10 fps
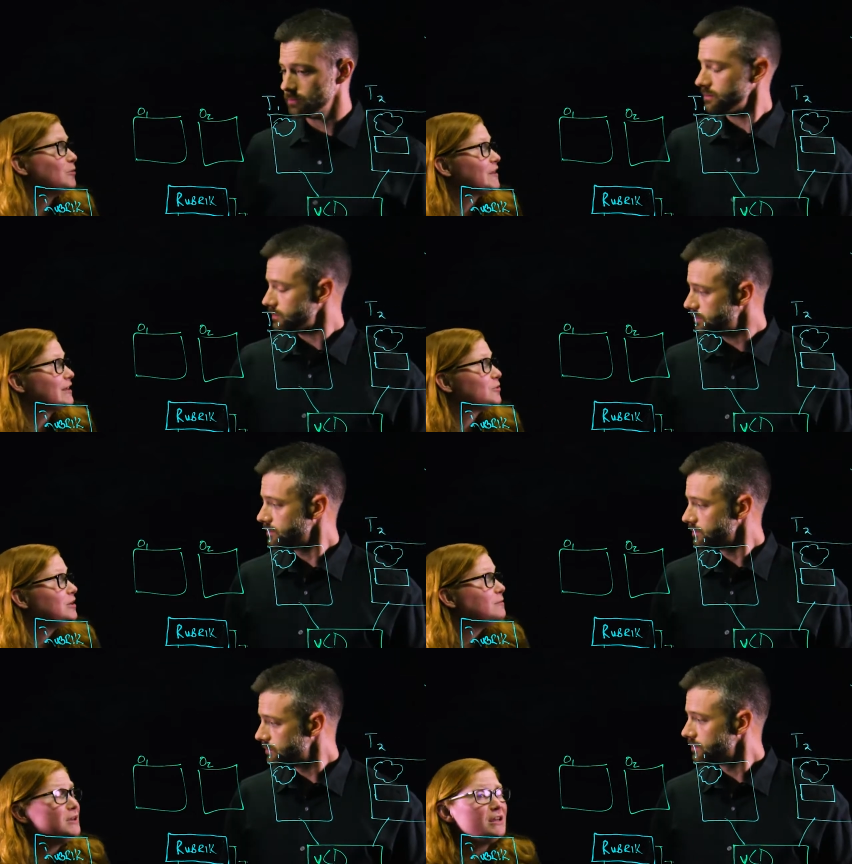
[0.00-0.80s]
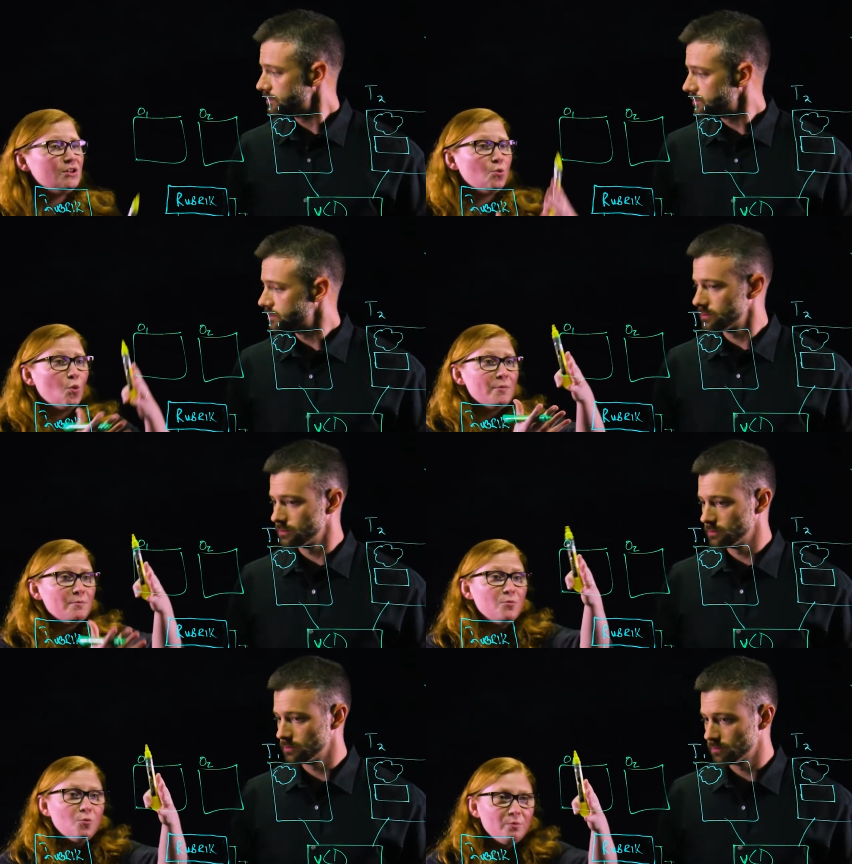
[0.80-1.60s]
Speaker 1: what that's going to be and then what
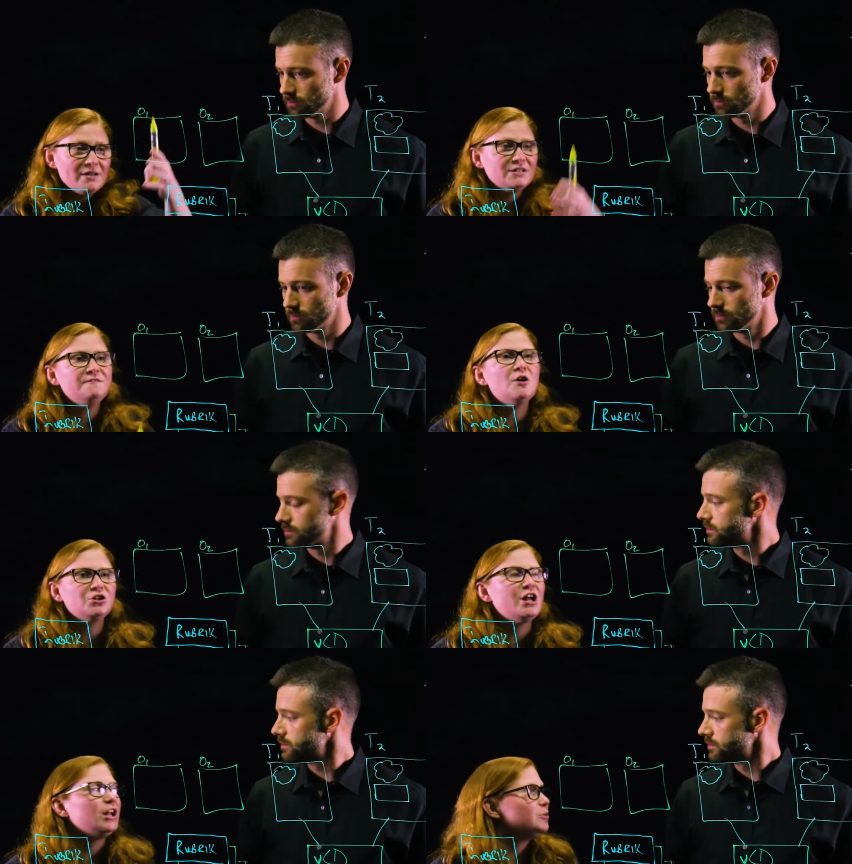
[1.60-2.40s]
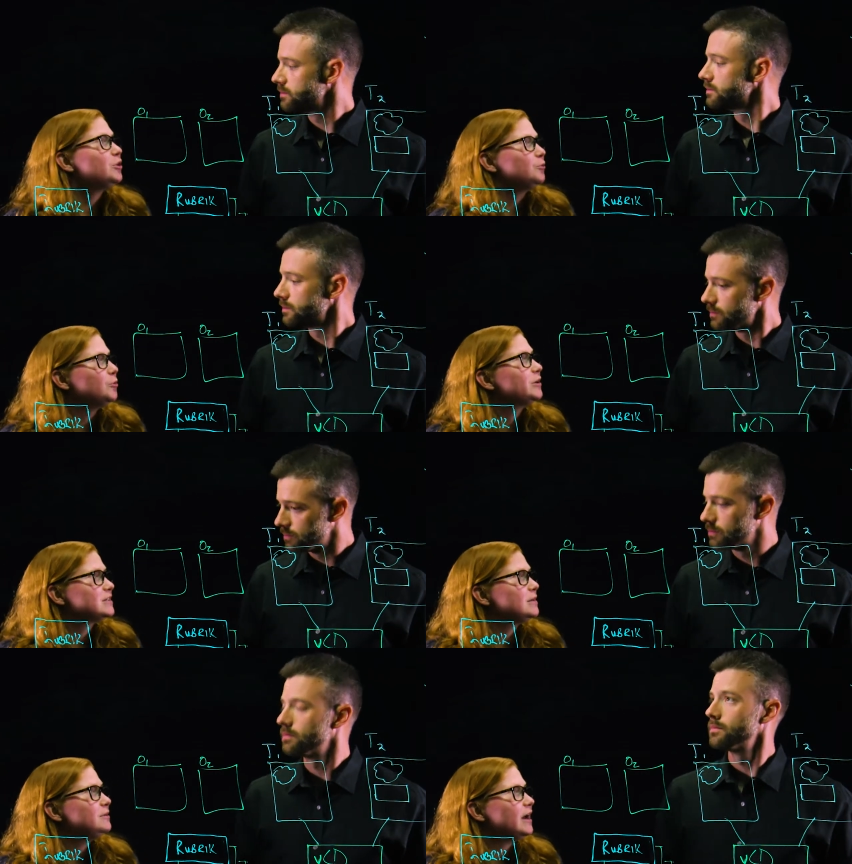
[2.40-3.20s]
basically functionality within Rubrik is
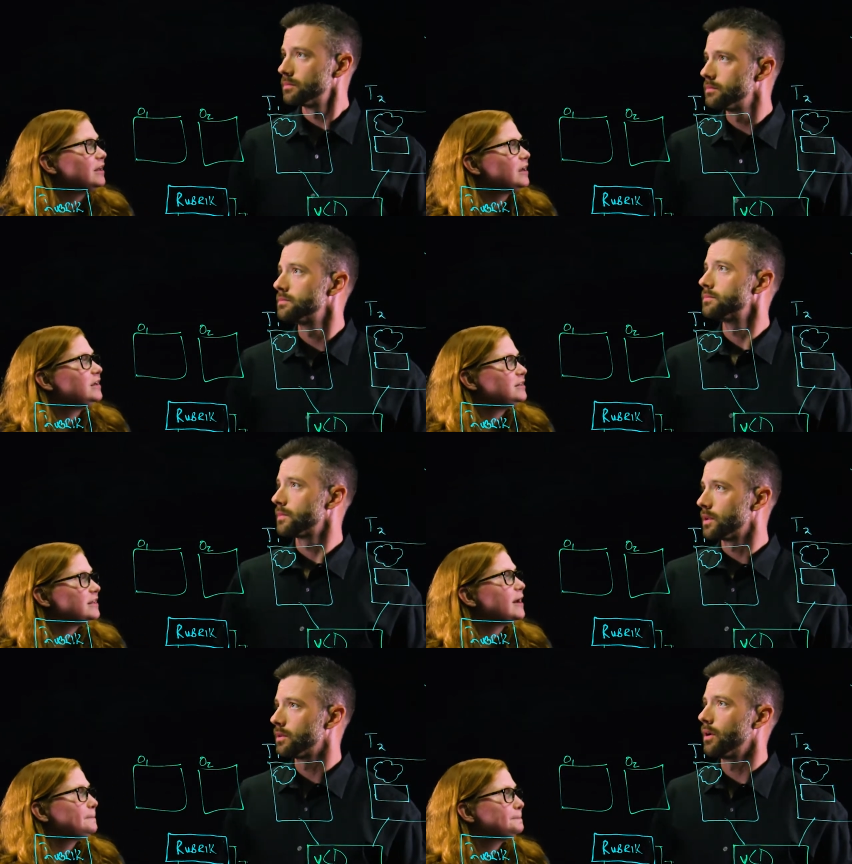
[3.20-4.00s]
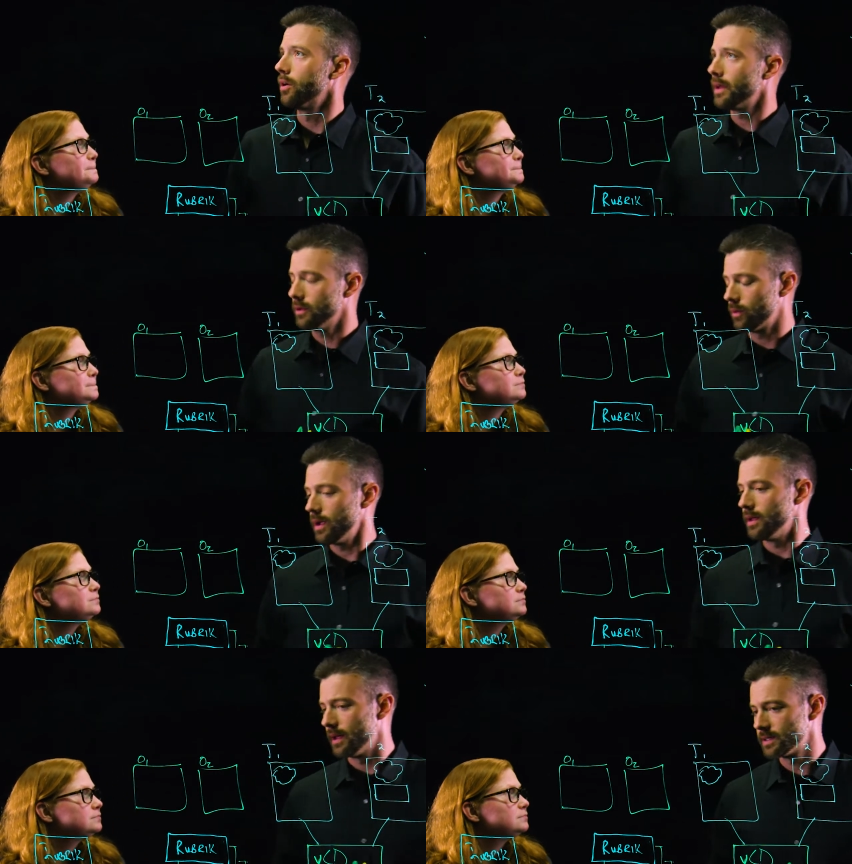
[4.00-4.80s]
going to be allocated to that.
Speaker 2: Okay,
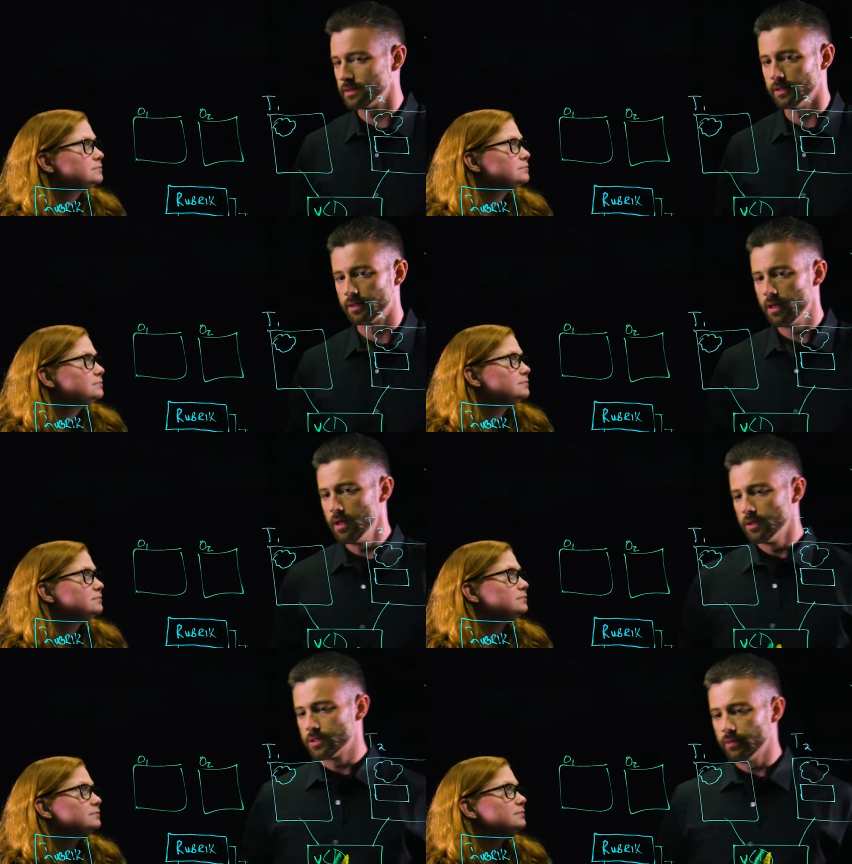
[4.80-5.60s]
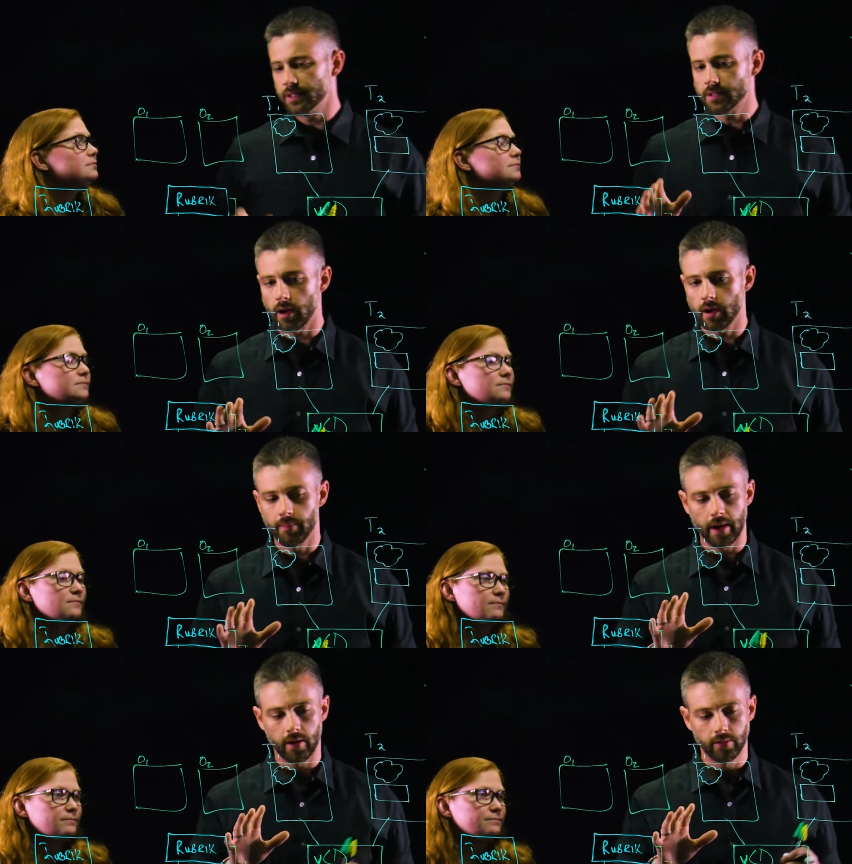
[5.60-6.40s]
great, excellent. So let's talk
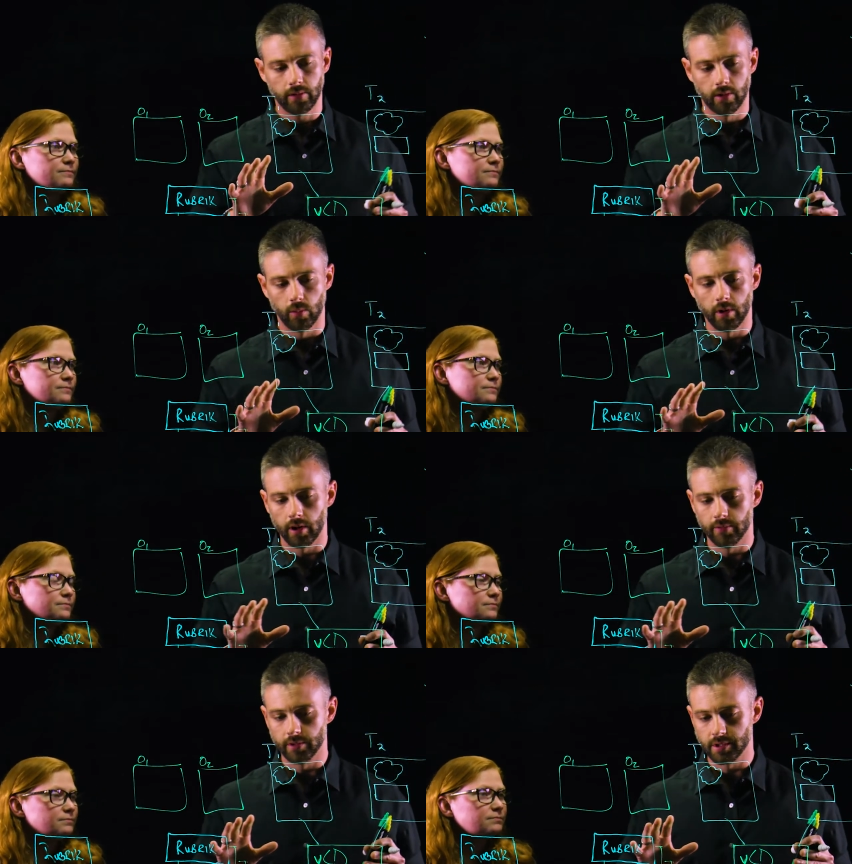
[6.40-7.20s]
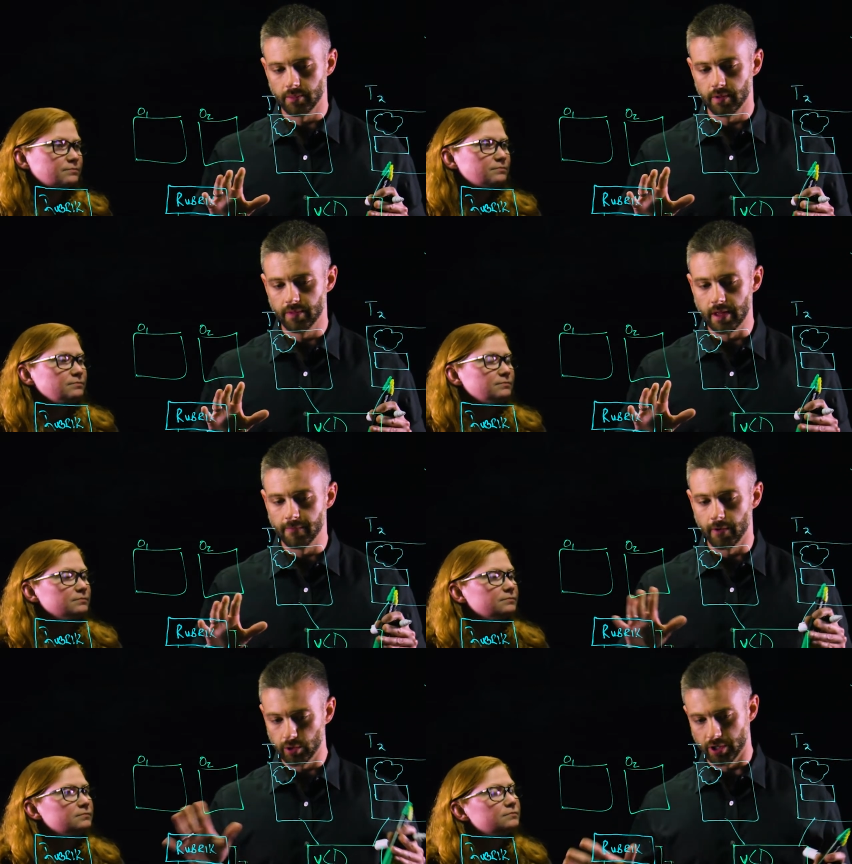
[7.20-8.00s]
about, you know, we'll cover some of the
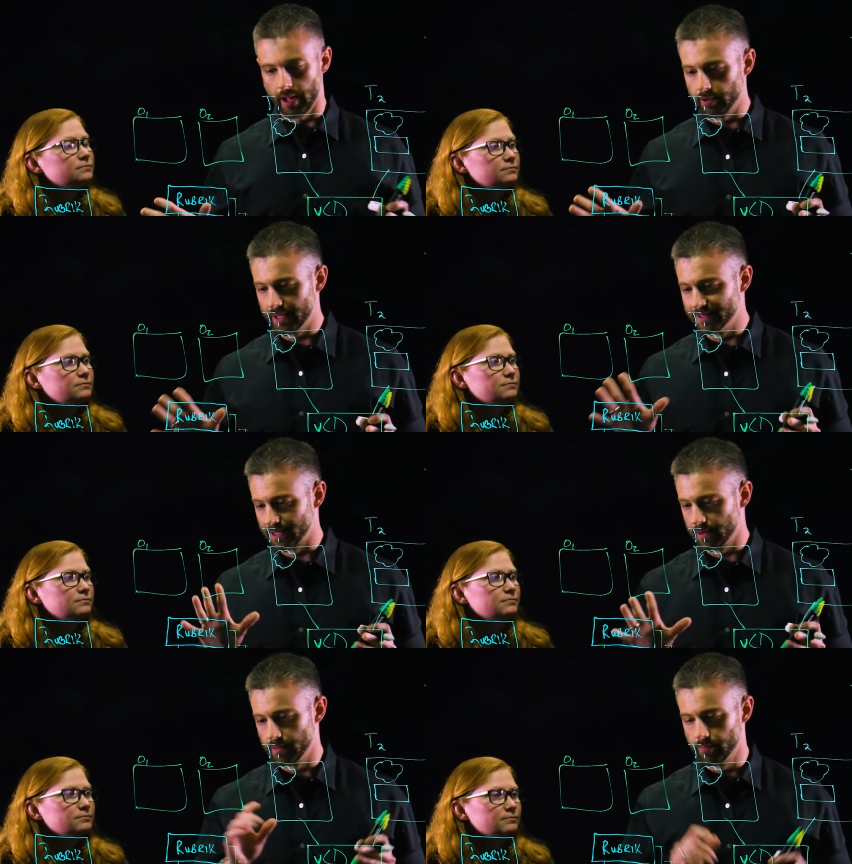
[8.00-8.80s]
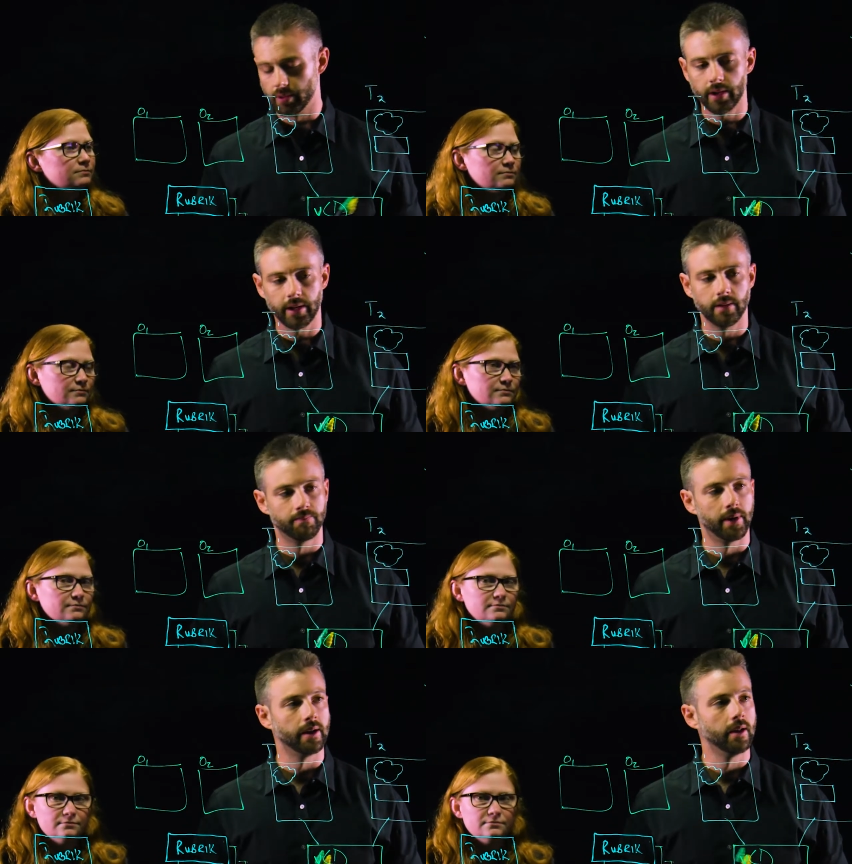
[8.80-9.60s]
functionality inside of the
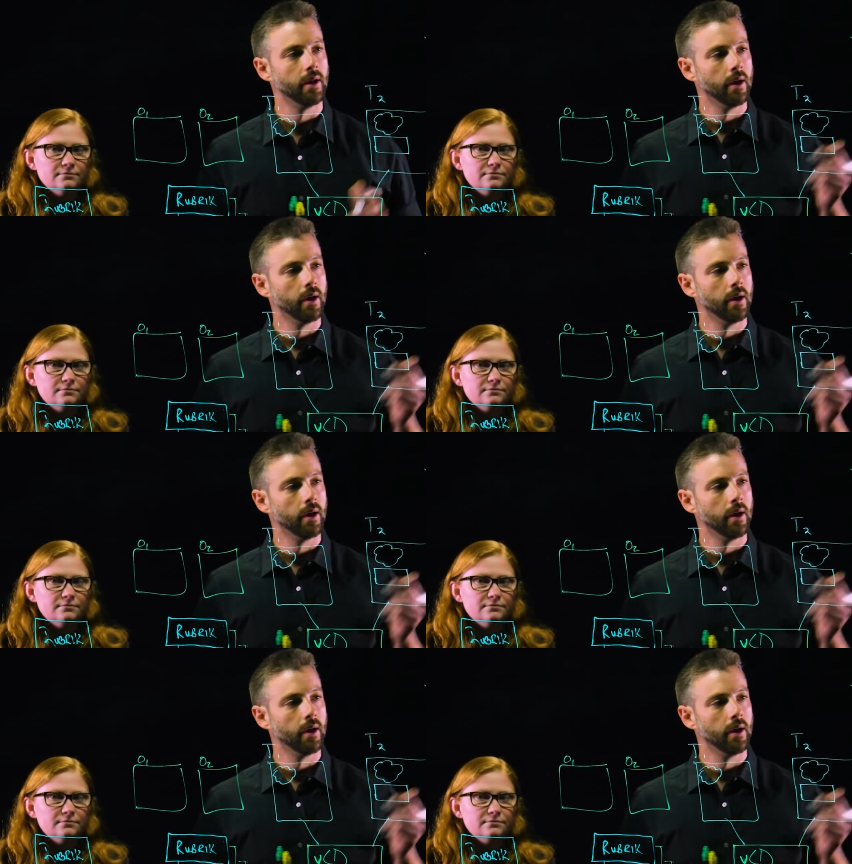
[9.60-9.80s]
plugin, but